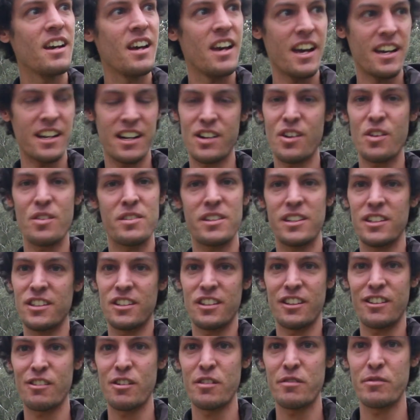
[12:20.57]
And I don't think you can
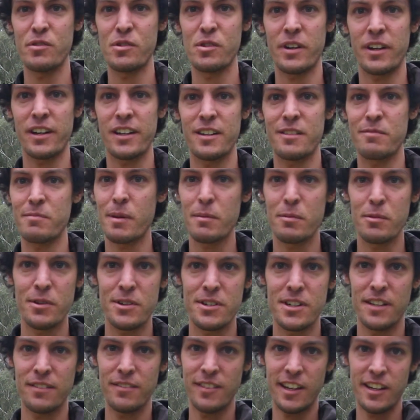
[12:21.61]
throw it forehand. Maybe we
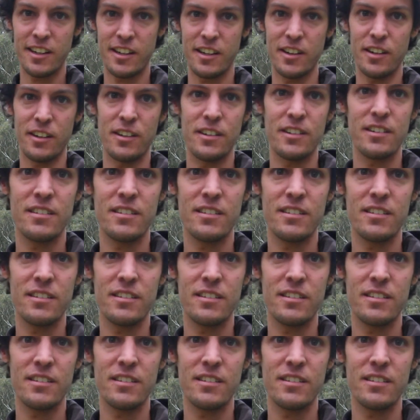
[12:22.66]
should give that a go.